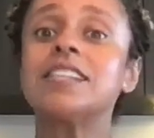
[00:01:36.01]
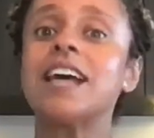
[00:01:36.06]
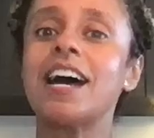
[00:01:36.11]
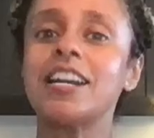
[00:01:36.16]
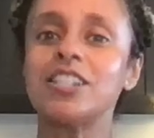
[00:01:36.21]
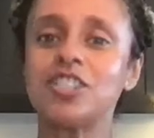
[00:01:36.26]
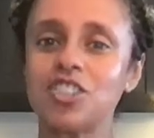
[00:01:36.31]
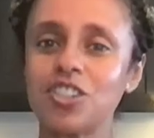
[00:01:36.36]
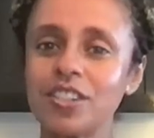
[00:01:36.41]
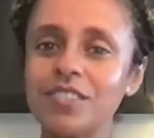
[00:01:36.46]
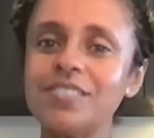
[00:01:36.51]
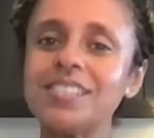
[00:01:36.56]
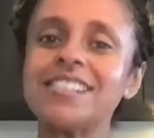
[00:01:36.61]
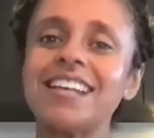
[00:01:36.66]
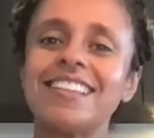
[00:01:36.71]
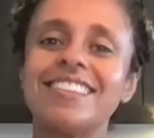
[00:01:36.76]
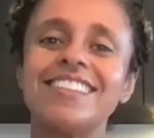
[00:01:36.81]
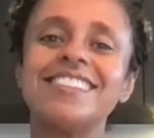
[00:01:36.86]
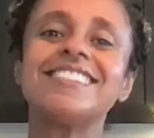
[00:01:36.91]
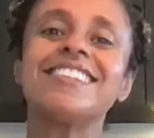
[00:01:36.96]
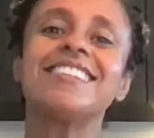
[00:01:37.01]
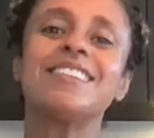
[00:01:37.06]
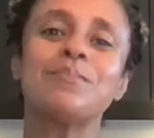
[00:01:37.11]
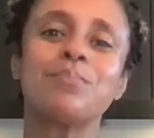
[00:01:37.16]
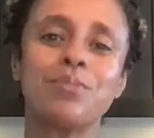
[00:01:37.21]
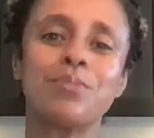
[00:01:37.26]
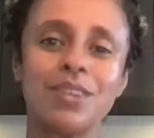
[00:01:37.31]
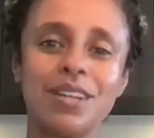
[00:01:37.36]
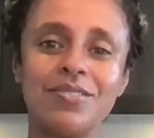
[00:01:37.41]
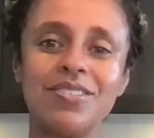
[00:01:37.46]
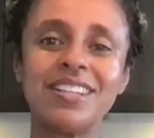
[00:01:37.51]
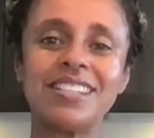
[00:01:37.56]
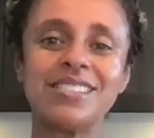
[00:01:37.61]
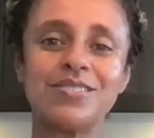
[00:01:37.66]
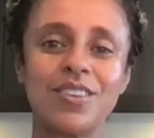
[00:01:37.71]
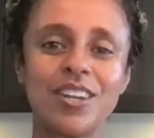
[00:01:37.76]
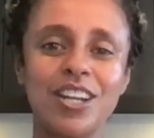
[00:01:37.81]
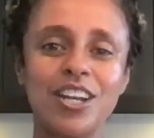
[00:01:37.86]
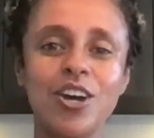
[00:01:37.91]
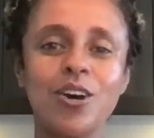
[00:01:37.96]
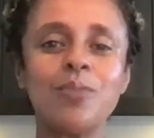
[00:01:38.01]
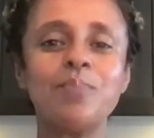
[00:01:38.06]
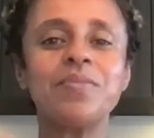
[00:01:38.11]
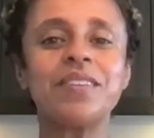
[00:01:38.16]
I should have said this in the previous video